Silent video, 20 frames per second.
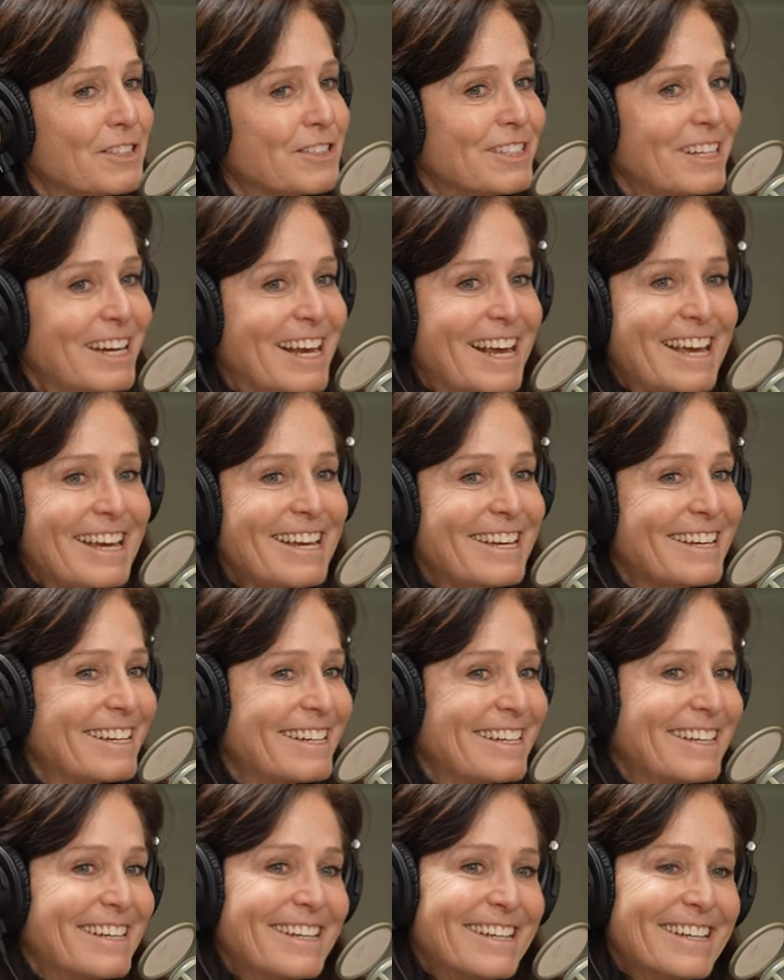I said, "Hey,
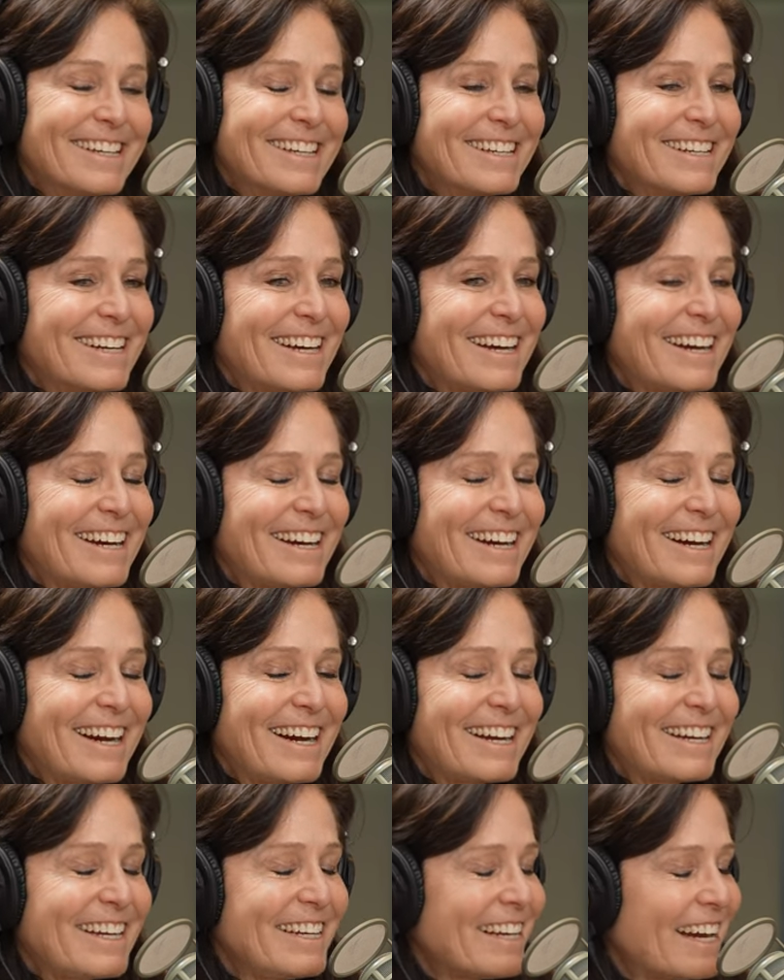
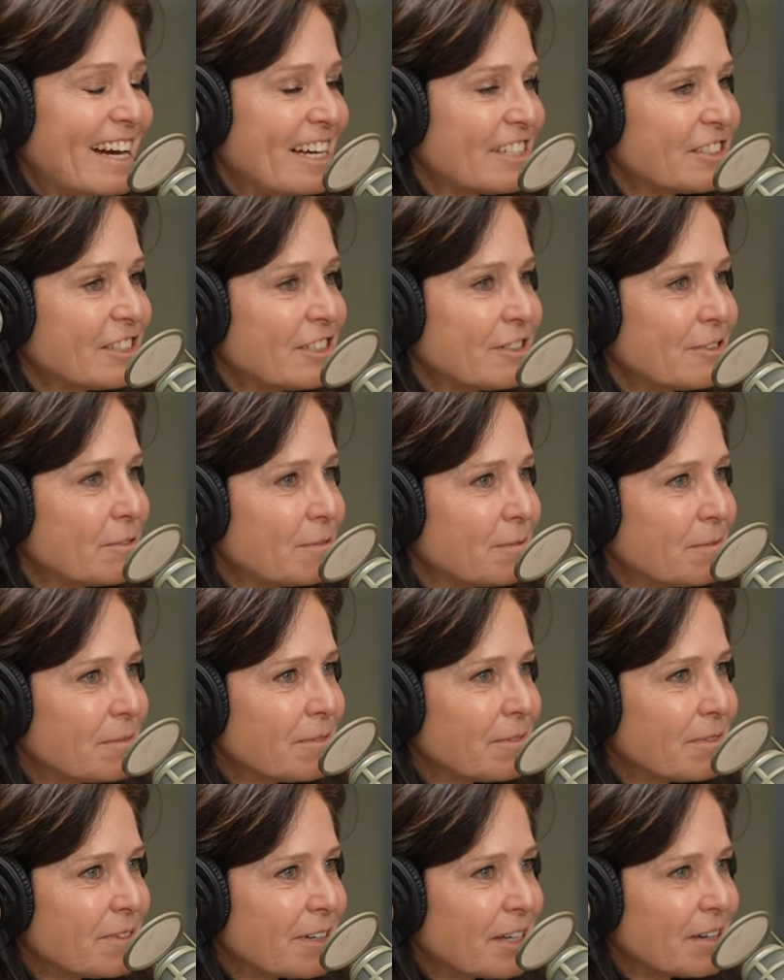I need to ask you.
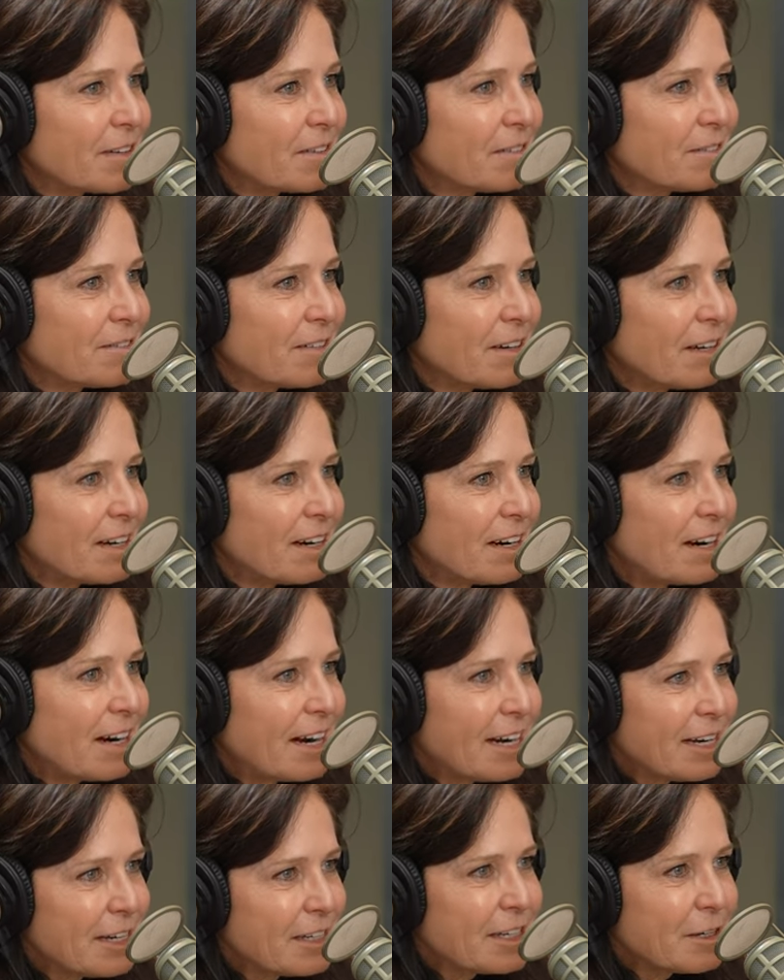Like,
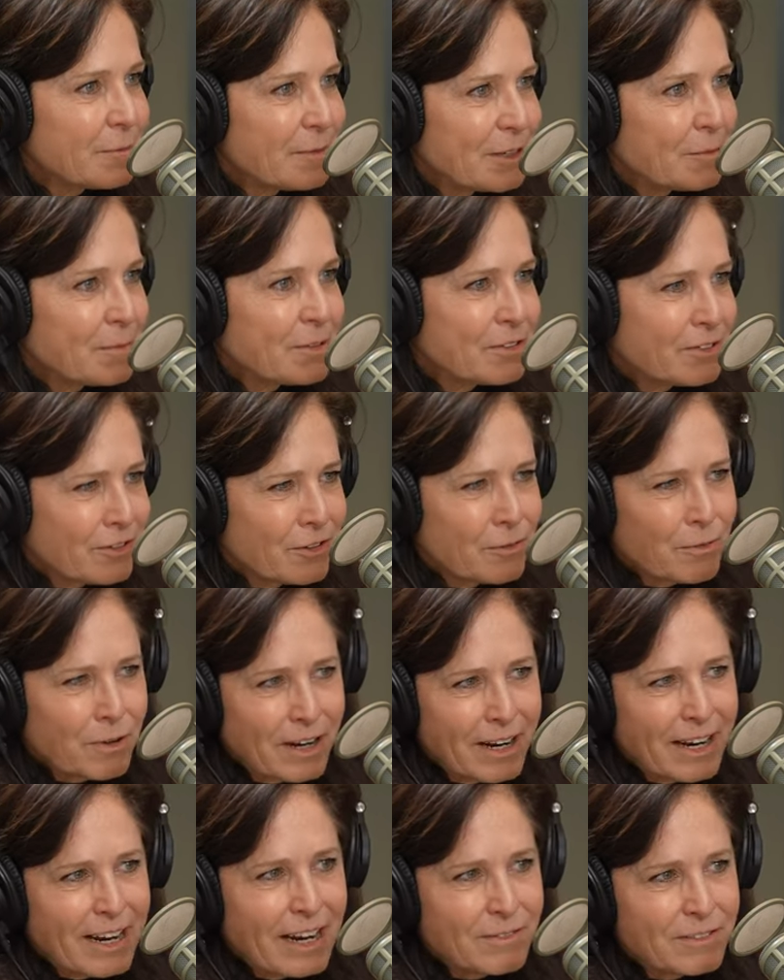I am in a position
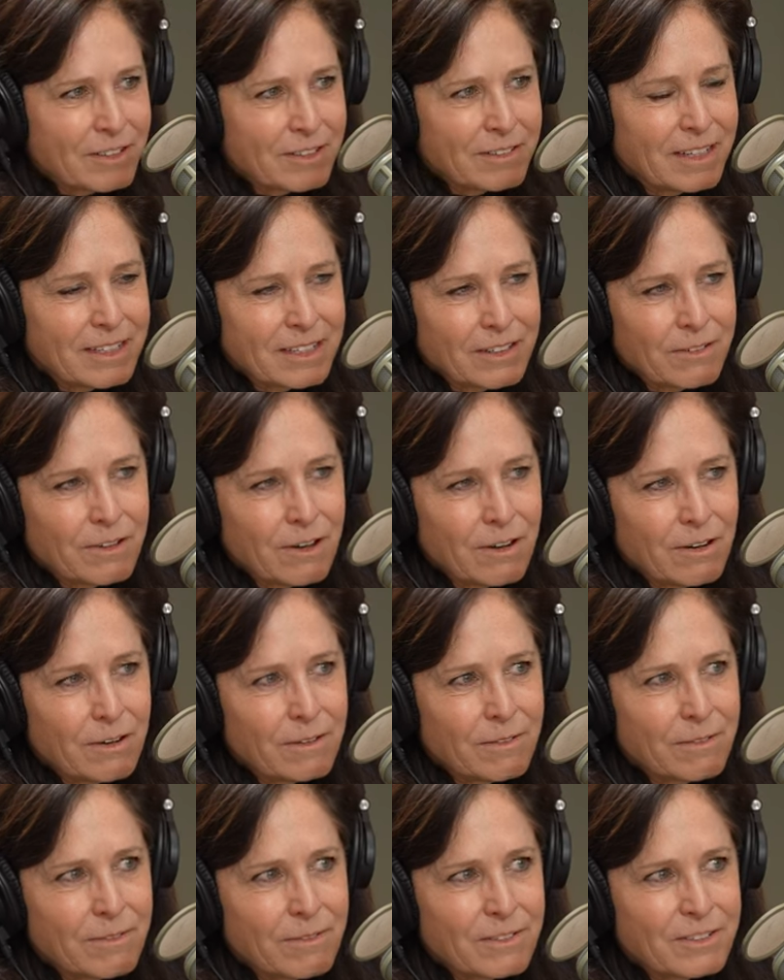where I have to let you go
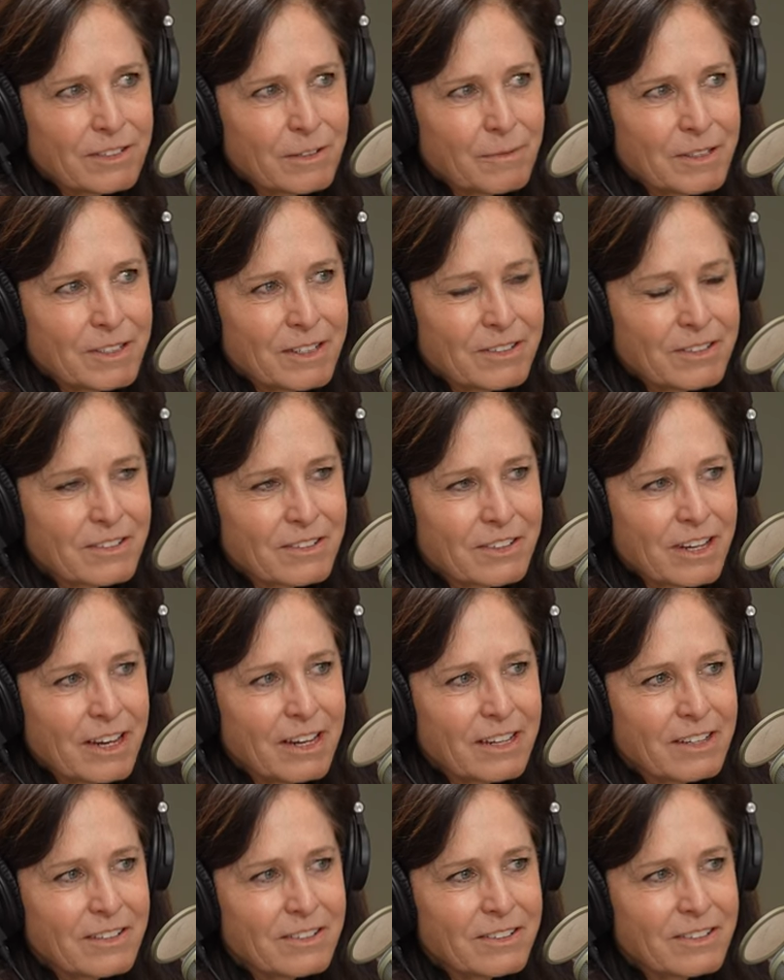if something doesn't
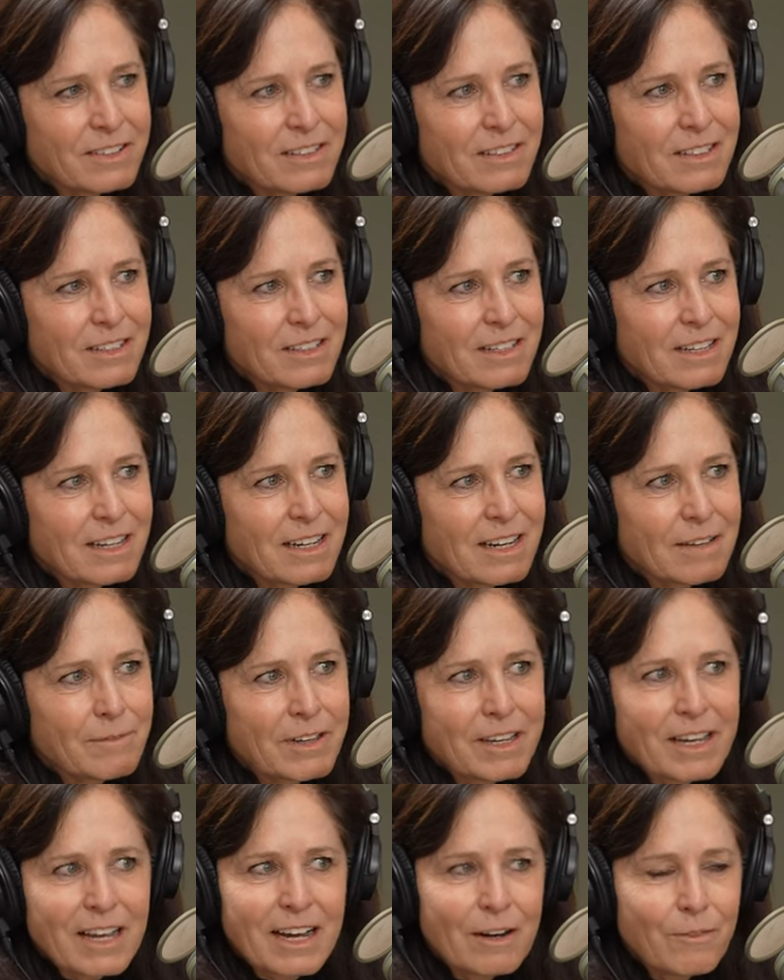change." And I'm
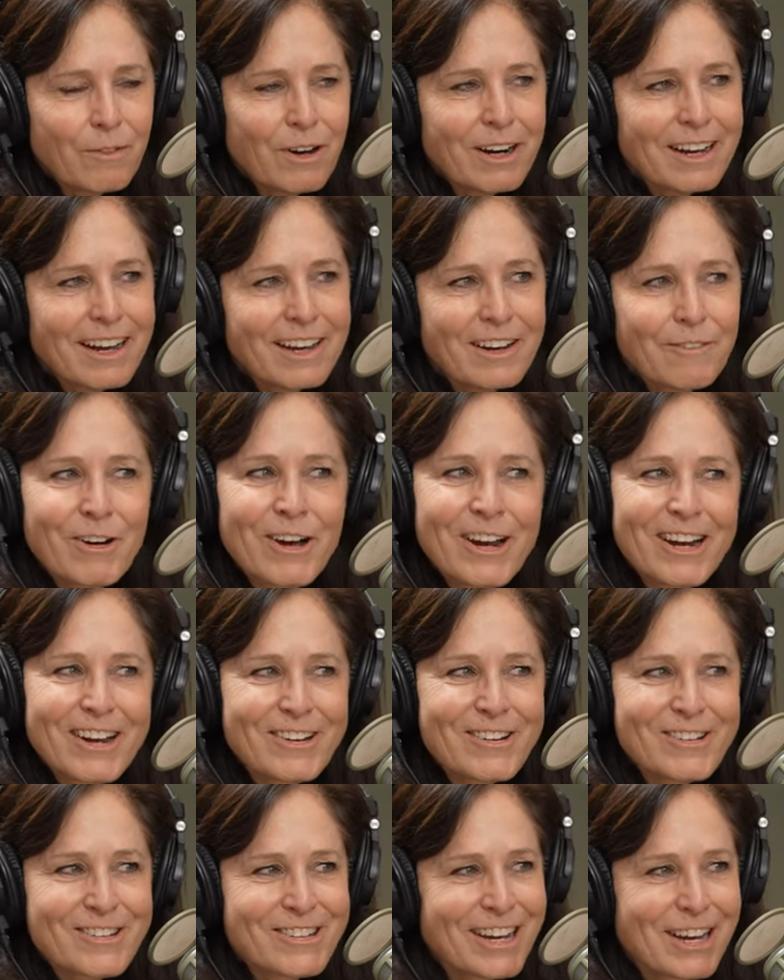like, "I want to. I want to
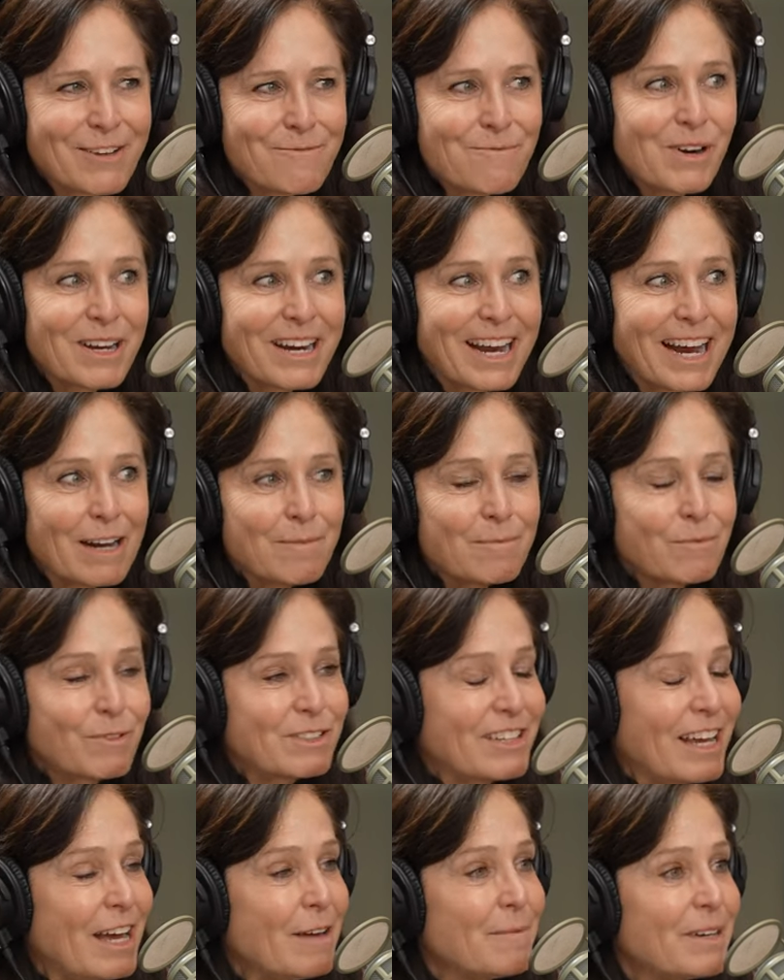understand what hap-
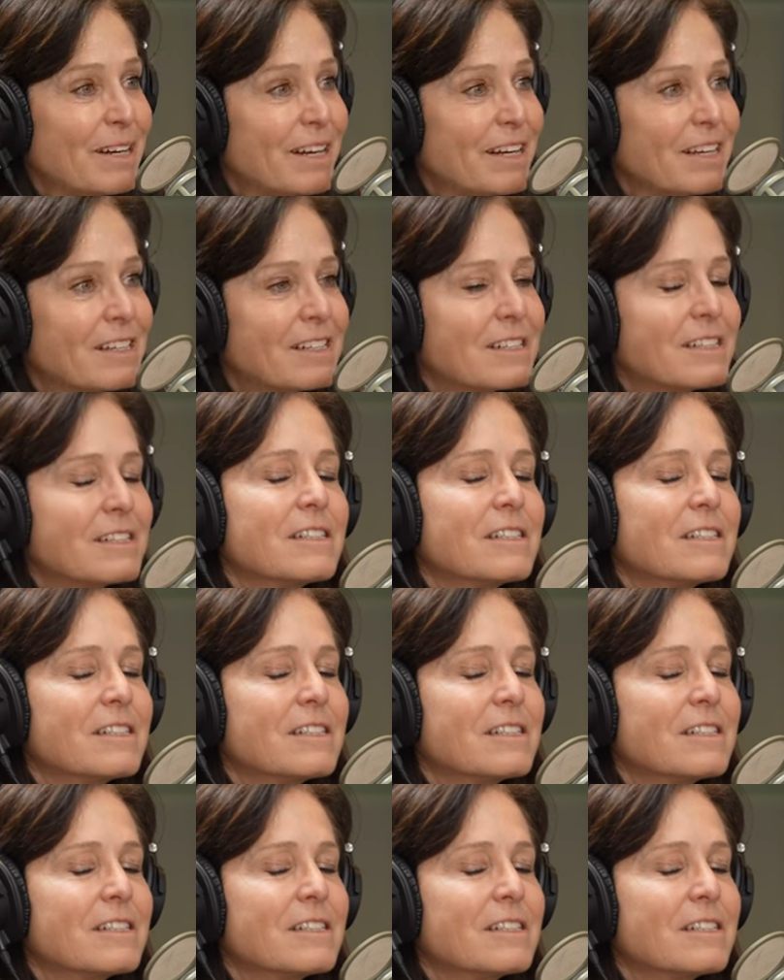what's happening."